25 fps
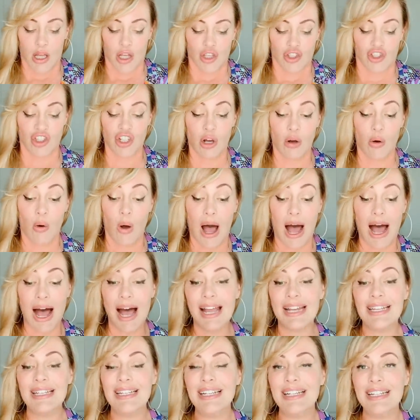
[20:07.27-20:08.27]
So
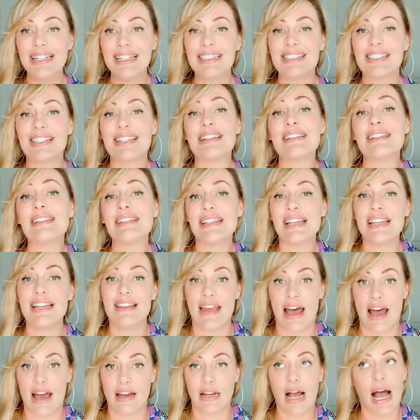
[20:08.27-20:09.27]
I needed to see
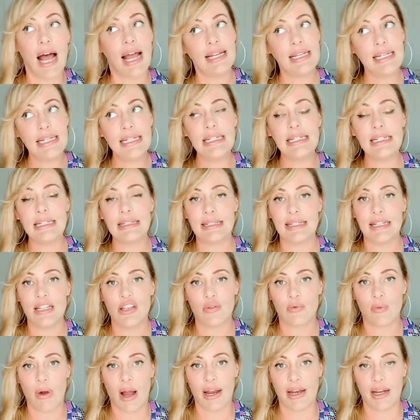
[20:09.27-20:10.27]
that. I needed to see
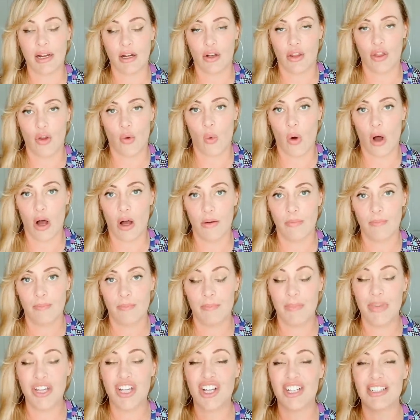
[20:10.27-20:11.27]
the writing on the wall
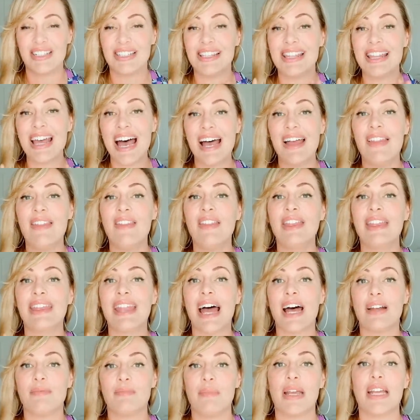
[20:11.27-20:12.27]
because then
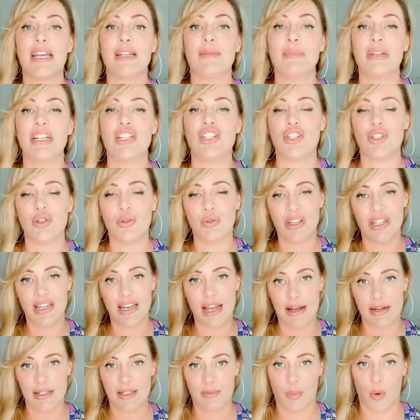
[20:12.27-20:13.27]
that made me do the
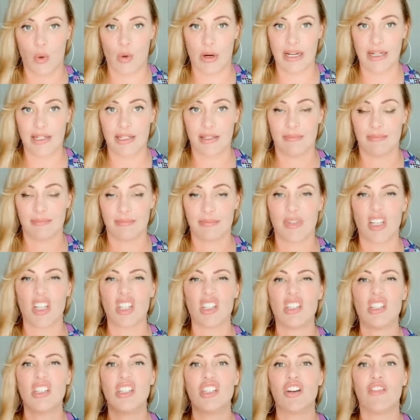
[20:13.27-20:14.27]
next point,
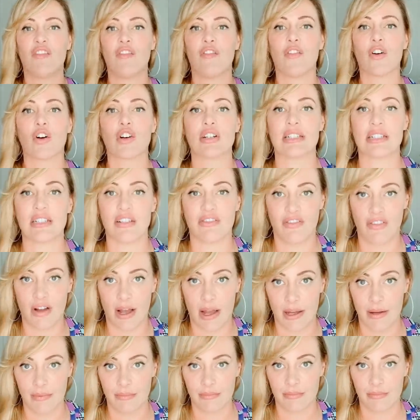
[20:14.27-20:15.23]
diversify.